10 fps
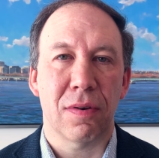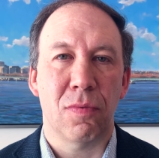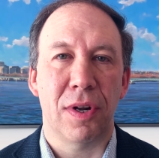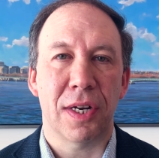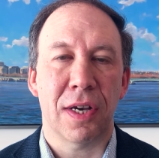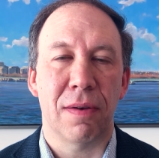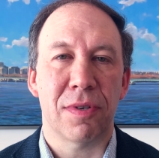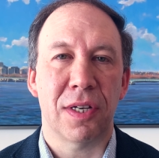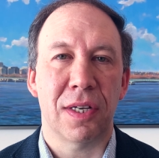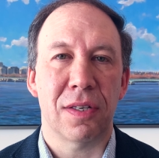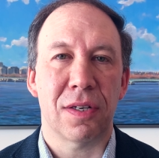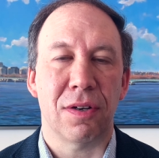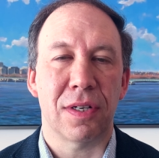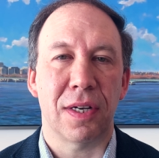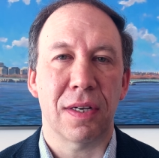when it comes to
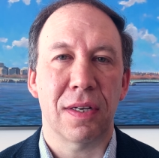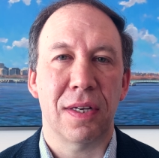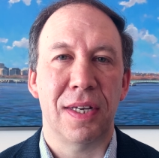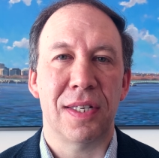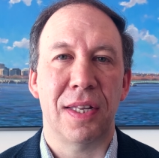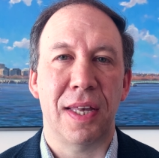consulting is that